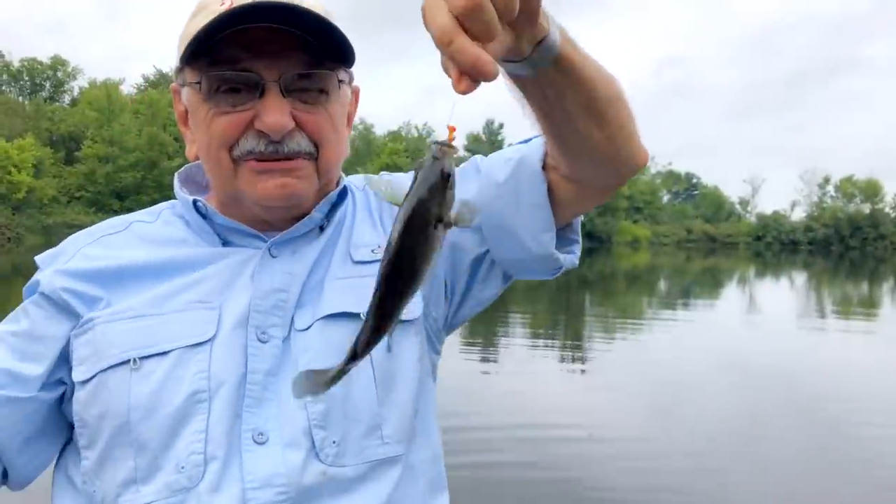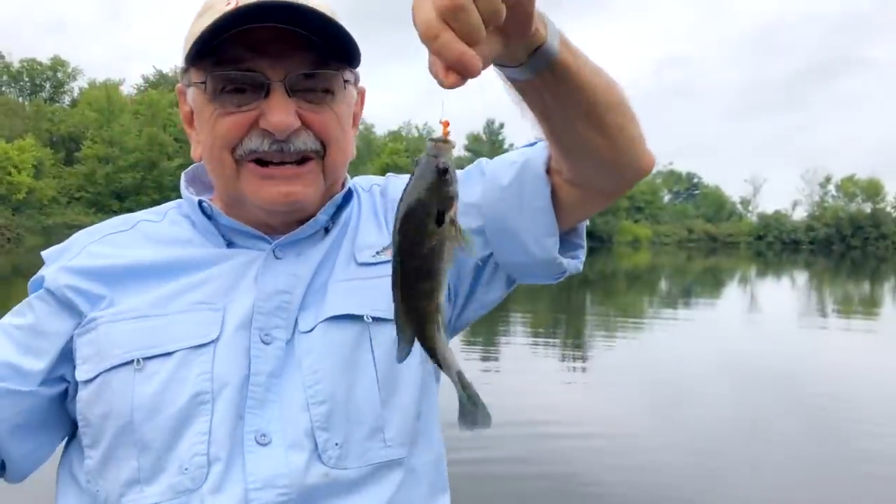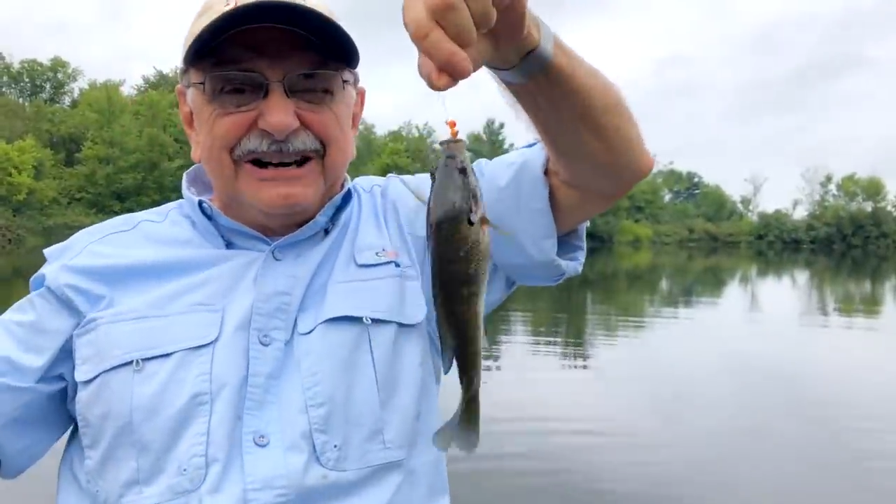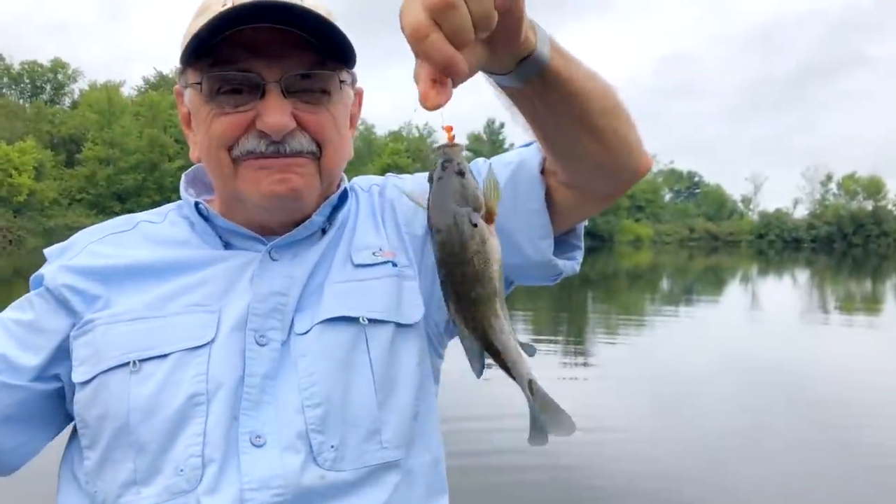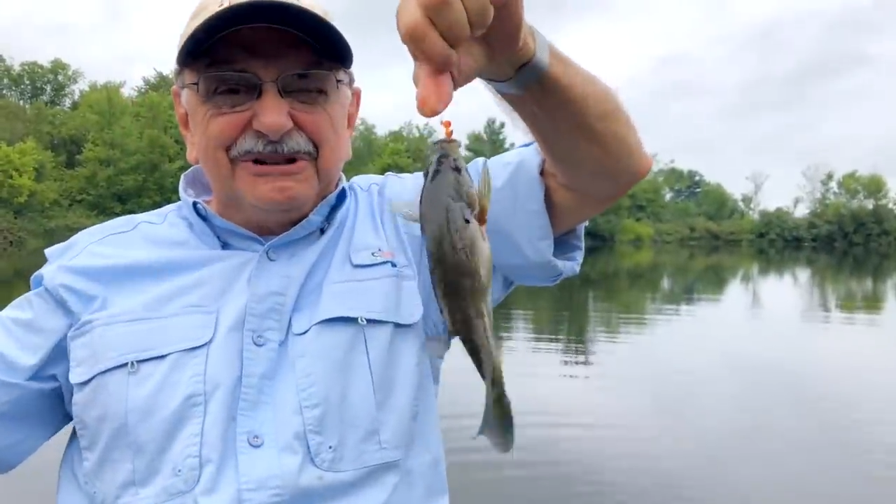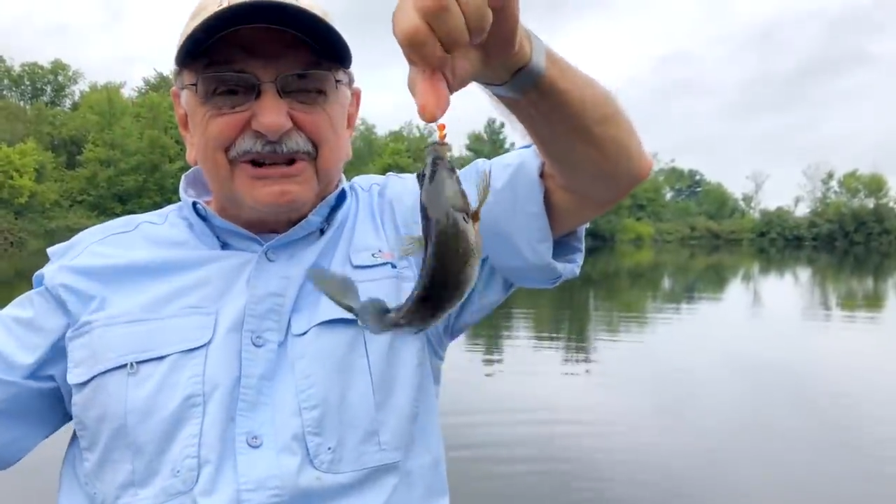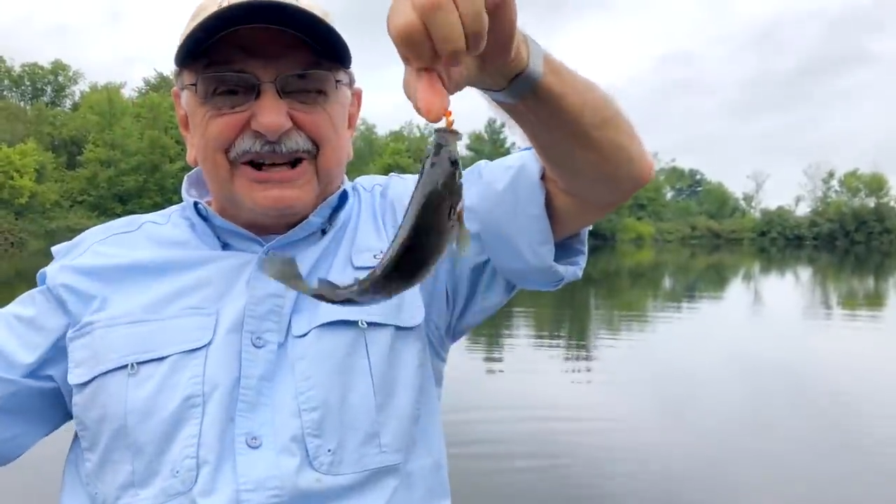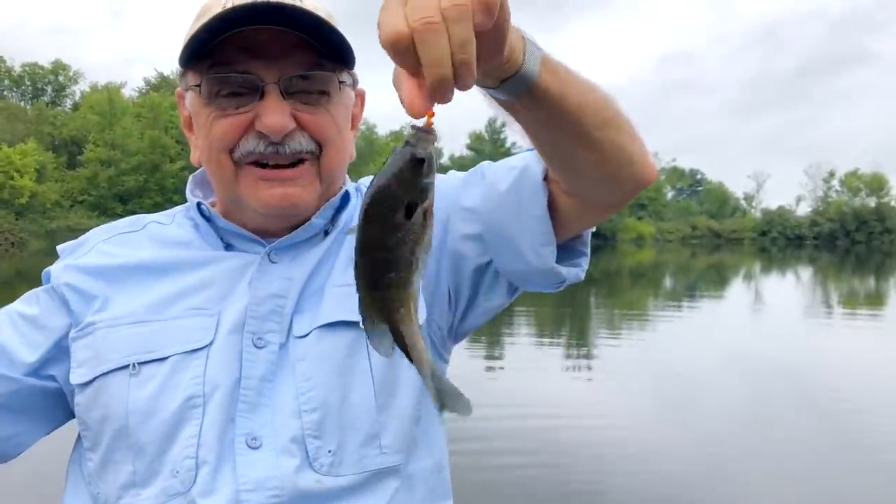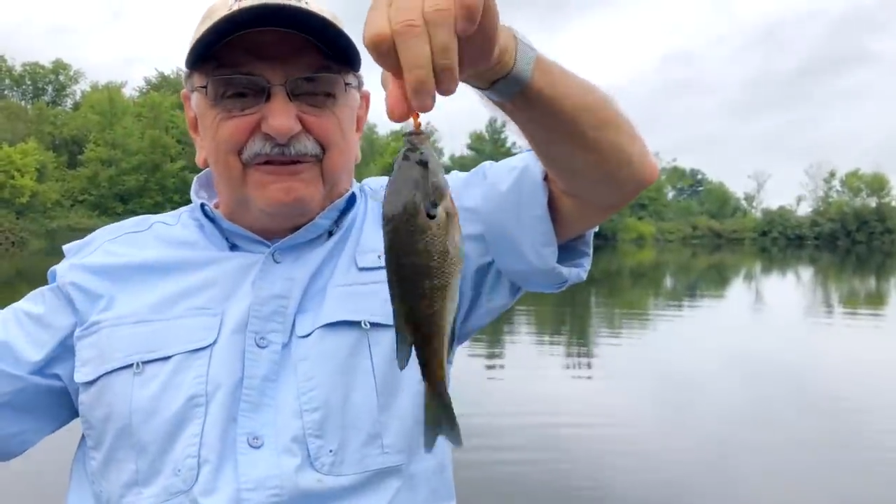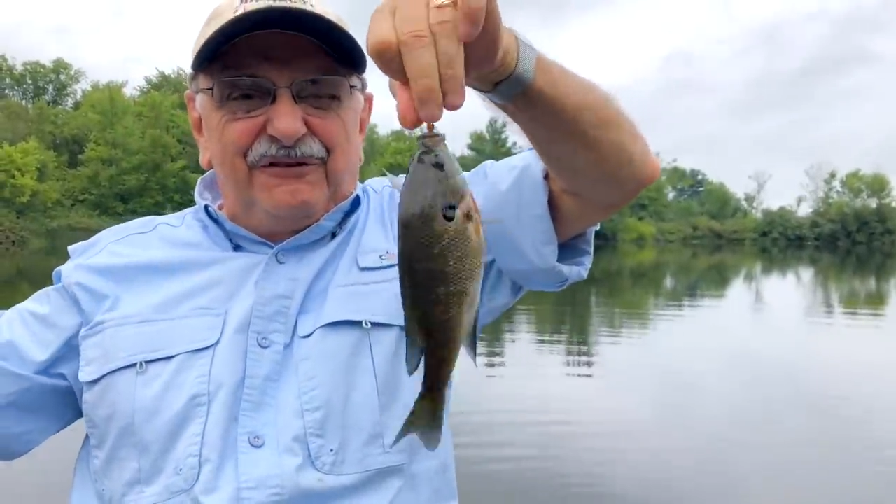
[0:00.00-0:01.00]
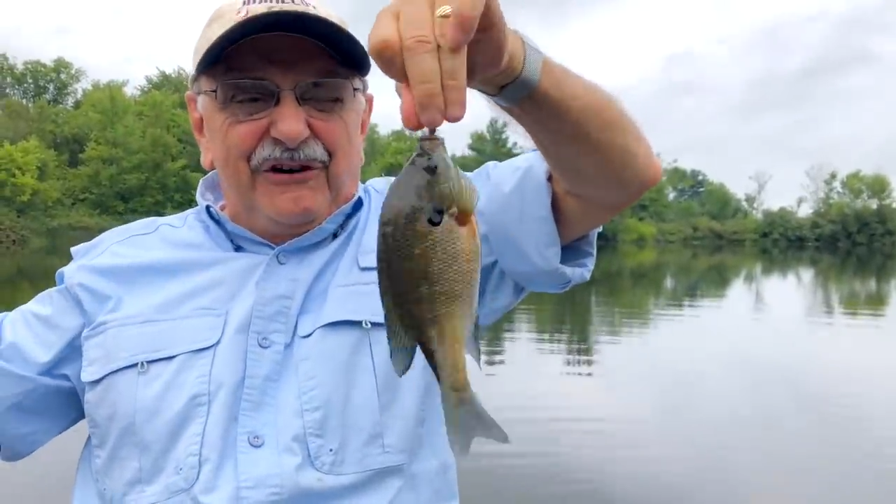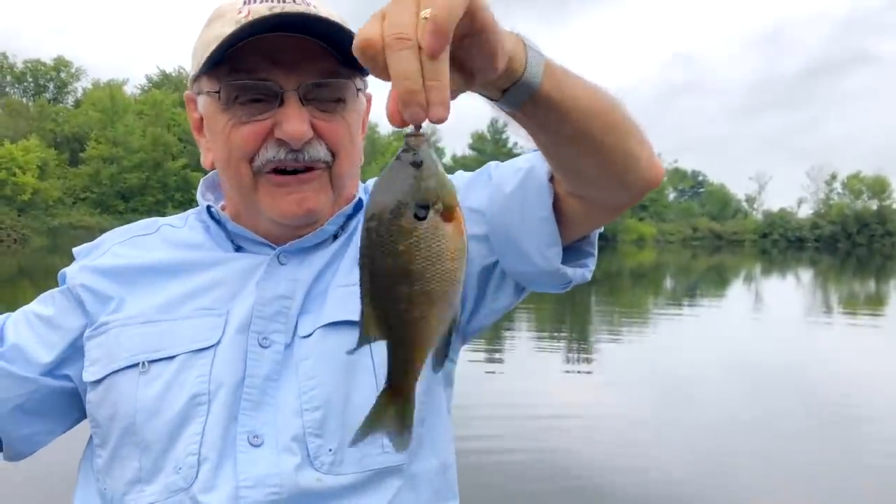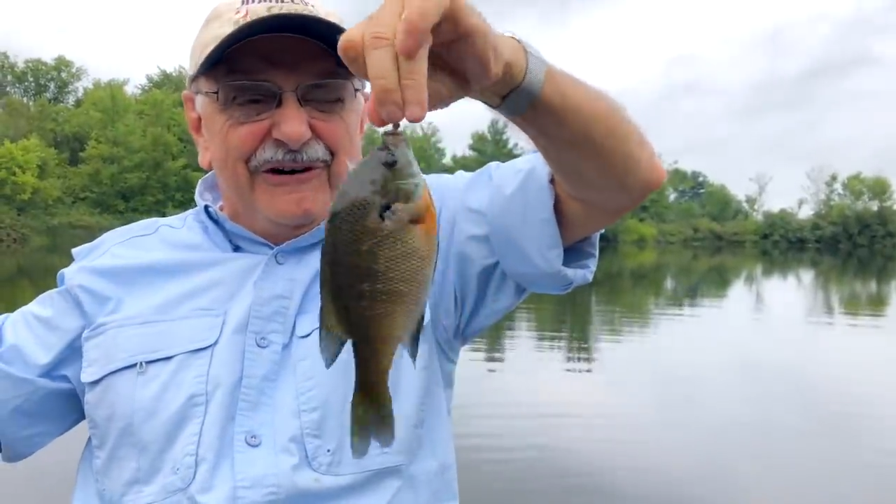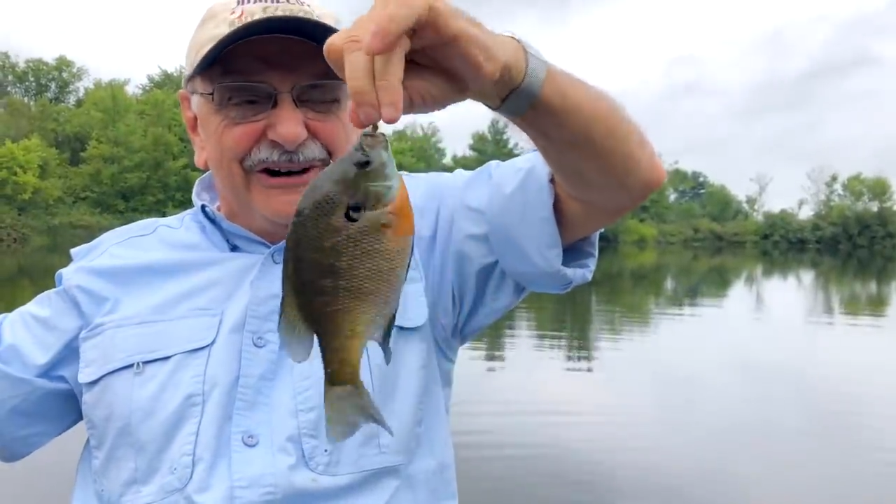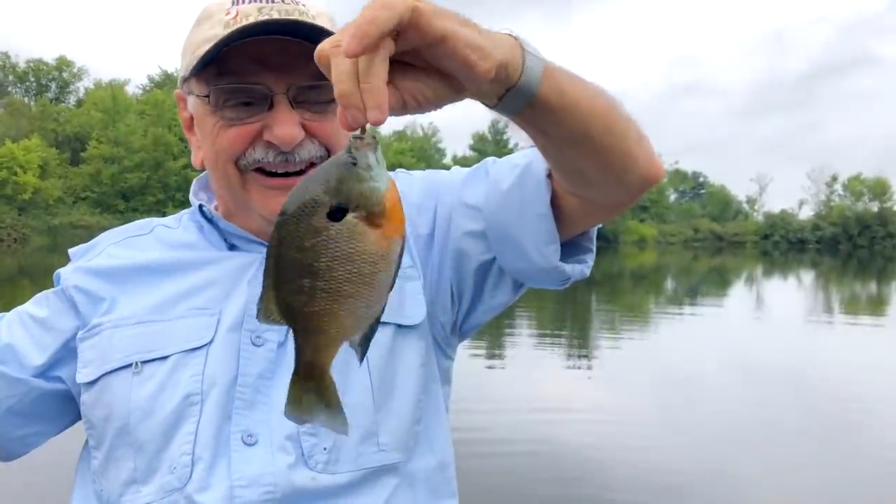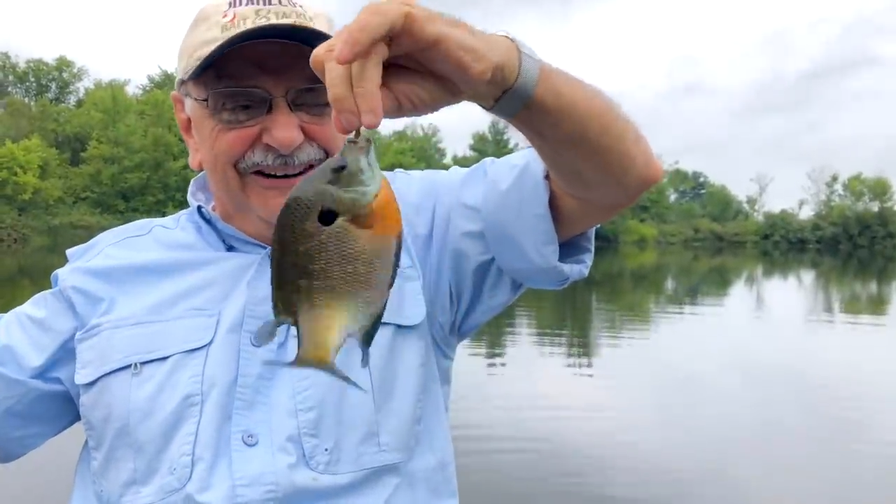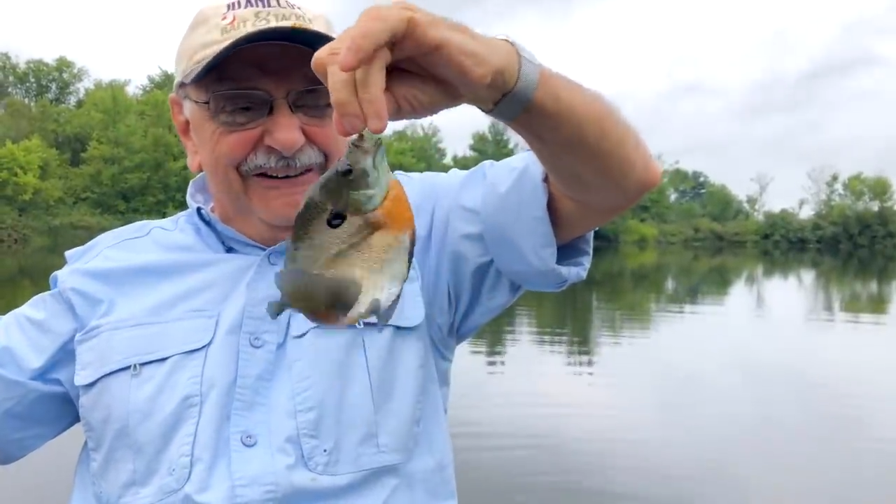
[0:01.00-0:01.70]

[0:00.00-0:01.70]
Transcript: what I'm looking for.